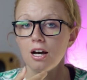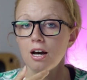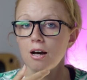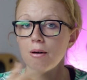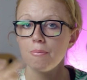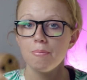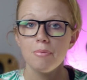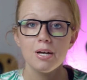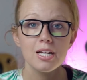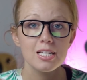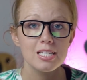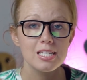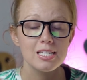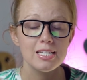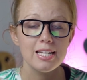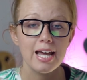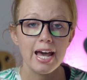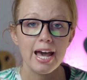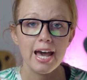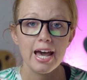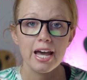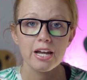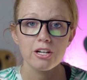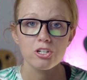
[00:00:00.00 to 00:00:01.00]
a
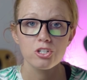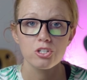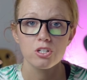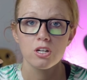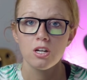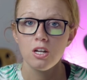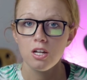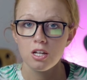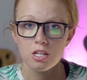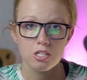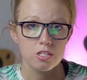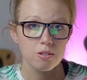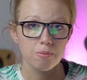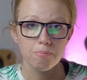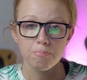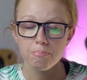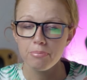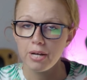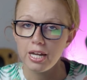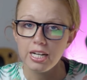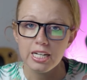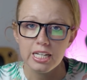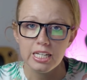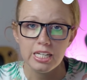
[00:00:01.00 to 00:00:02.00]
mustache, some
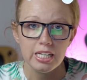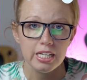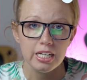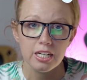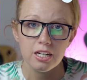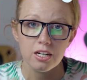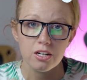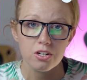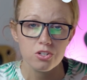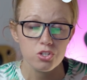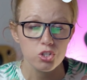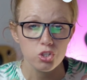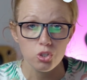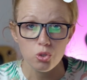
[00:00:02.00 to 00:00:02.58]
bunny ears,